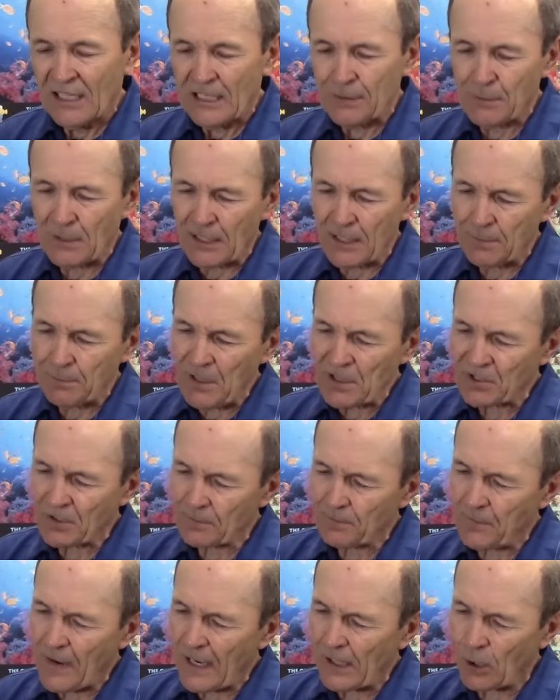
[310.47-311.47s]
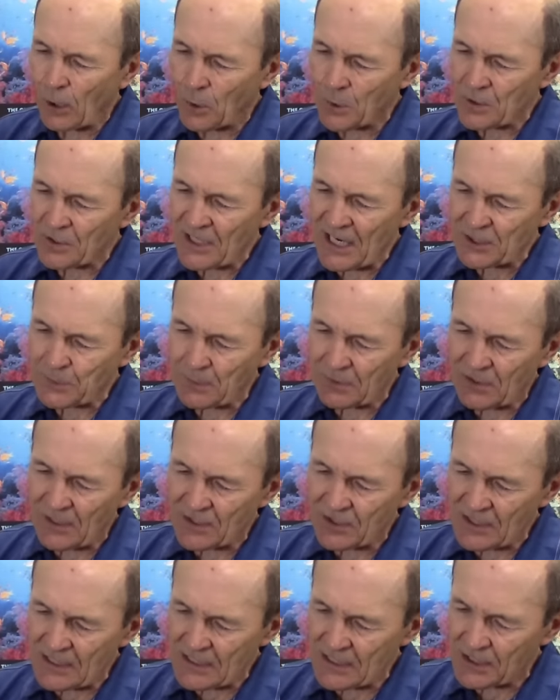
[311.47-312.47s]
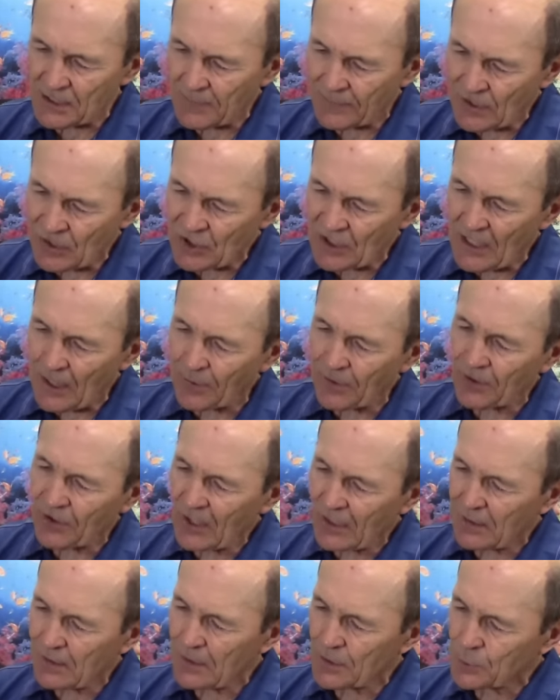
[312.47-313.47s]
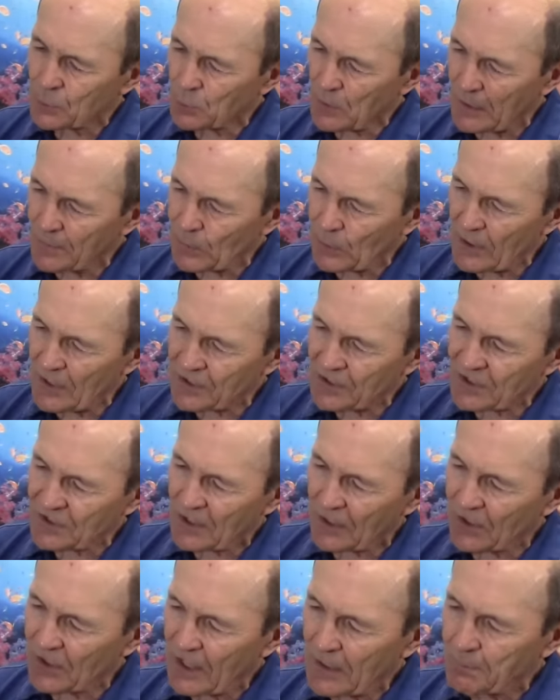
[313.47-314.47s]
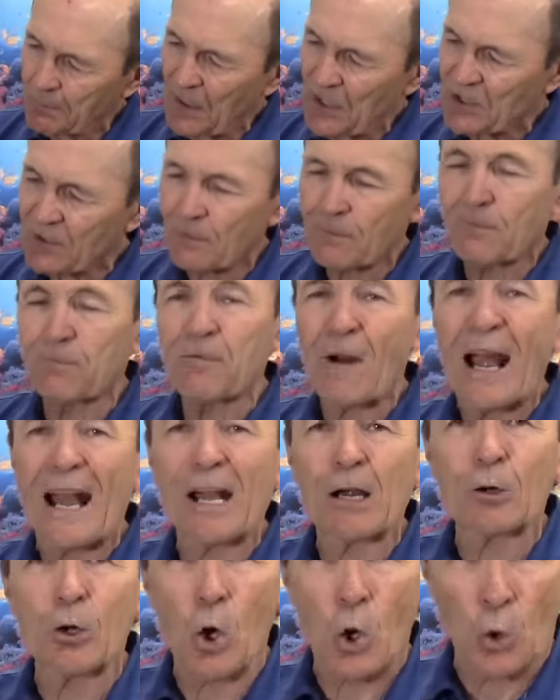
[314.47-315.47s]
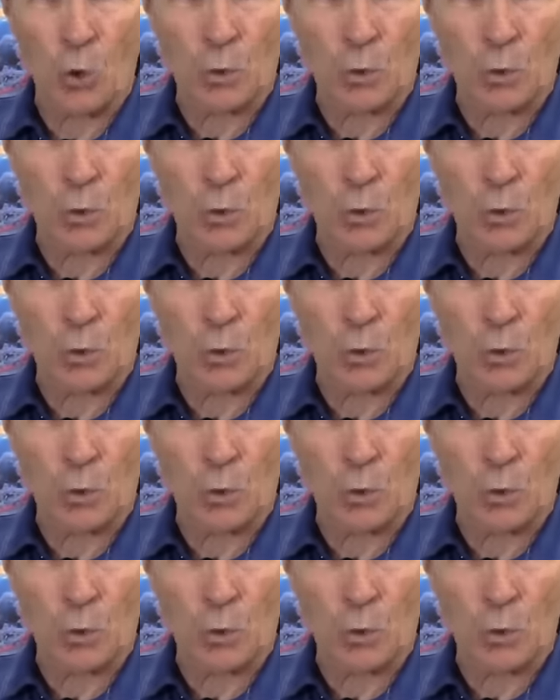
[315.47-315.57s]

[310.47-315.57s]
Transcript: He would get a piece of fire hose. That's what this is. You can see how thick this rubber is. It's a thick piece of fire